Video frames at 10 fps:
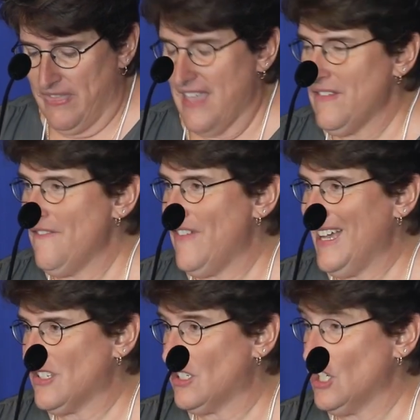They've
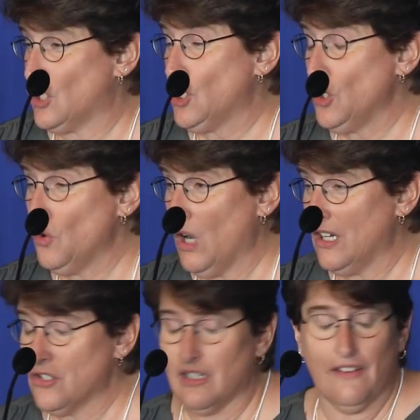invested
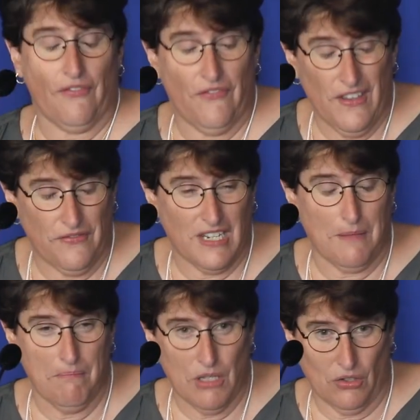$250
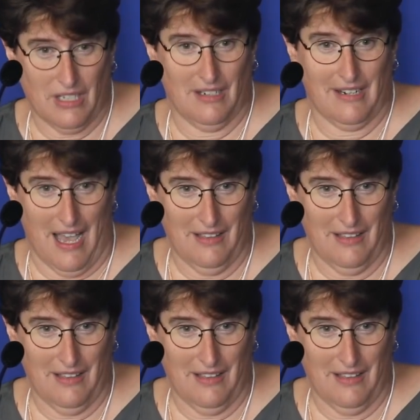million